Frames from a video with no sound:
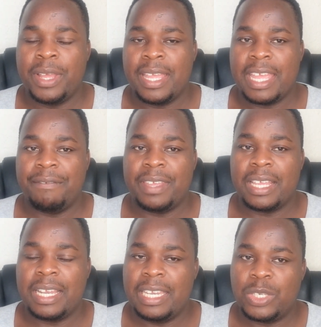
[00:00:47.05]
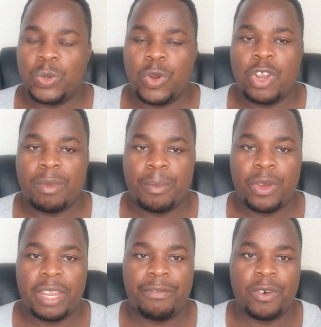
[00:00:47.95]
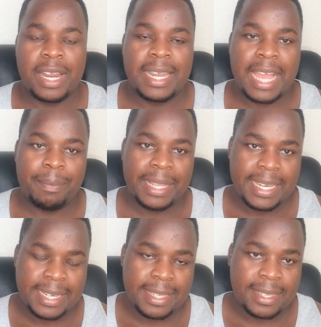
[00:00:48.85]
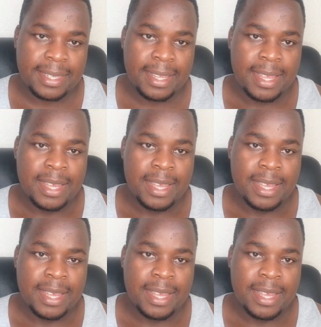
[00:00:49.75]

having little or no memory for running applications.